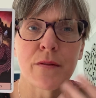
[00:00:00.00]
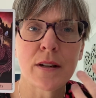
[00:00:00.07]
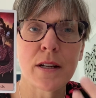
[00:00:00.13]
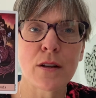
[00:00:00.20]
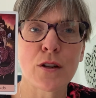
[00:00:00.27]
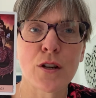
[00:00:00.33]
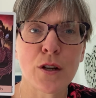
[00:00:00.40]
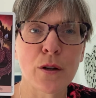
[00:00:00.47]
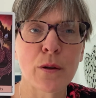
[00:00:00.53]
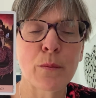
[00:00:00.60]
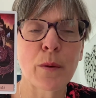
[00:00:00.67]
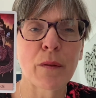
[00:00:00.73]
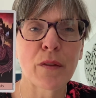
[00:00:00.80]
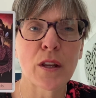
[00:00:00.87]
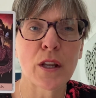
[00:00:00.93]
and in tune
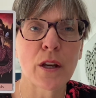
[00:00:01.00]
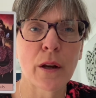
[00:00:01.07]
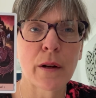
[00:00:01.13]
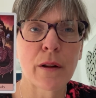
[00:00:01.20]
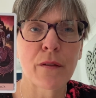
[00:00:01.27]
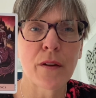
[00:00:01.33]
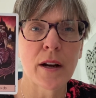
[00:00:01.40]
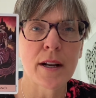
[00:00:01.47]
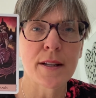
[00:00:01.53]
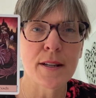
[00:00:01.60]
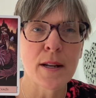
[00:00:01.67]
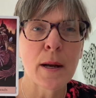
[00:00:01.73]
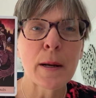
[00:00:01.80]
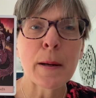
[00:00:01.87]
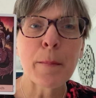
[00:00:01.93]
with the universe,
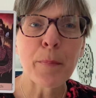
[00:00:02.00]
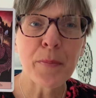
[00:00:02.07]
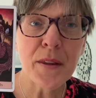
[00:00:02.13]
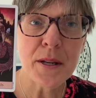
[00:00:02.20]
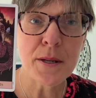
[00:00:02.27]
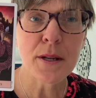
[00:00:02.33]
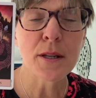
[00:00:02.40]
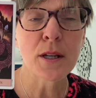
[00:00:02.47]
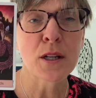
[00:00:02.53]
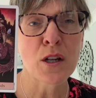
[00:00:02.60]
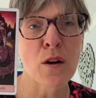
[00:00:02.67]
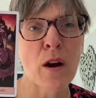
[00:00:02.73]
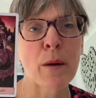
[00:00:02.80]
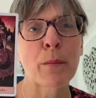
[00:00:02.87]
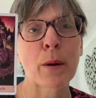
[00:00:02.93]
this is a
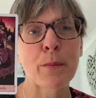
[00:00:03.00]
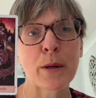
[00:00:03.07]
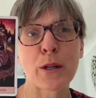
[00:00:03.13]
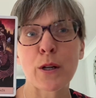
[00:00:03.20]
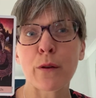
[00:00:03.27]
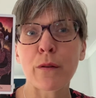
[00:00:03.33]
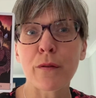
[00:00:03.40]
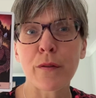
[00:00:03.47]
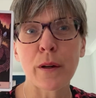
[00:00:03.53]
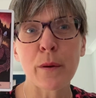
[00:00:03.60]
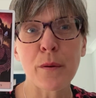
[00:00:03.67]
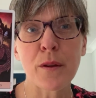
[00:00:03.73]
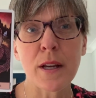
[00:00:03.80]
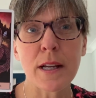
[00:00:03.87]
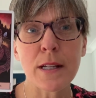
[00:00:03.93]
time when we do feel
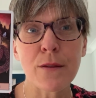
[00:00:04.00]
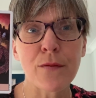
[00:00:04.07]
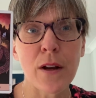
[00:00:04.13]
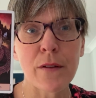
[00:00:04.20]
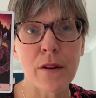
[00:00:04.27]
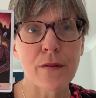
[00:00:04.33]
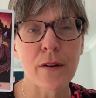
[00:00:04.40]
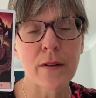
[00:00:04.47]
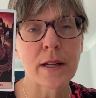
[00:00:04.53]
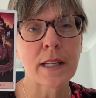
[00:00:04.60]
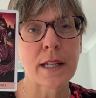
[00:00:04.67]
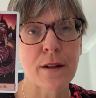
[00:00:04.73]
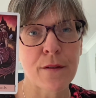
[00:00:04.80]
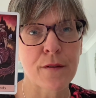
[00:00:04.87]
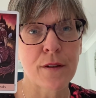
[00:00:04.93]
things very, very
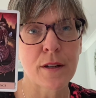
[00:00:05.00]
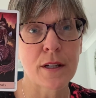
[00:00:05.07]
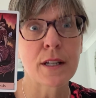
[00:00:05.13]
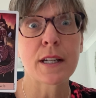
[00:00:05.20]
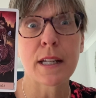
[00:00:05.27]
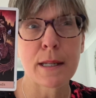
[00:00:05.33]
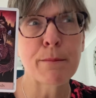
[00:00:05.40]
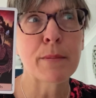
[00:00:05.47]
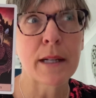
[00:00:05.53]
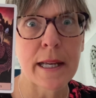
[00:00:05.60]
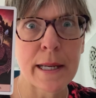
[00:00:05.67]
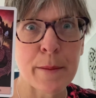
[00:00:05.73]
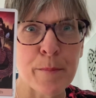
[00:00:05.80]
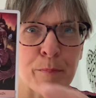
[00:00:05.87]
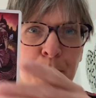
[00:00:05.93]
different,
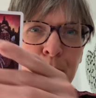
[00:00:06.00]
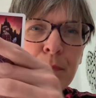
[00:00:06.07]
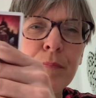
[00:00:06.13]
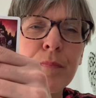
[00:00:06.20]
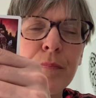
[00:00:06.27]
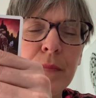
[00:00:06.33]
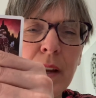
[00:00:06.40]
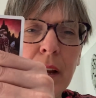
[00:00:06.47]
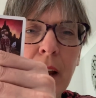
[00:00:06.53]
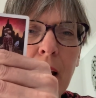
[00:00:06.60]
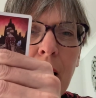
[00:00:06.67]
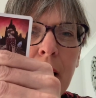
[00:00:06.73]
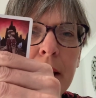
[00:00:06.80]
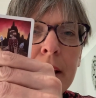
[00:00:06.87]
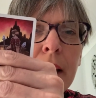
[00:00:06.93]
deeply.
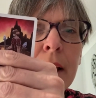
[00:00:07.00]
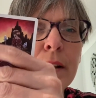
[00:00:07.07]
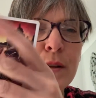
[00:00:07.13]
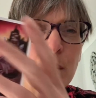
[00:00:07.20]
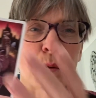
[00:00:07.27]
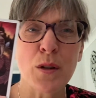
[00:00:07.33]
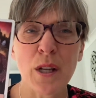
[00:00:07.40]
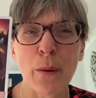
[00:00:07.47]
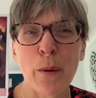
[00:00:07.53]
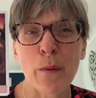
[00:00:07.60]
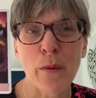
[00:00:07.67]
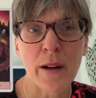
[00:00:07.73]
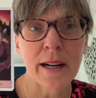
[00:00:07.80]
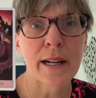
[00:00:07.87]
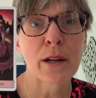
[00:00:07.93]
Okay, it's also a
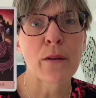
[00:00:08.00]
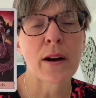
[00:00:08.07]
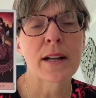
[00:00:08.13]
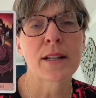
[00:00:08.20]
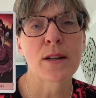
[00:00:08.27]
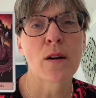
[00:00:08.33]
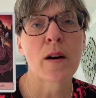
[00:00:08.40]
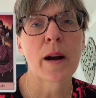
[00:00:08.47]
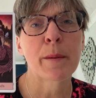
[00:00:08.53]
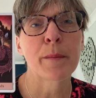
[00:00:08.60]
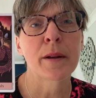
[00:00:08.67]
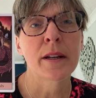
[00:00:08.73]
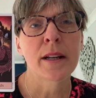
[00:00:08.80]
really great time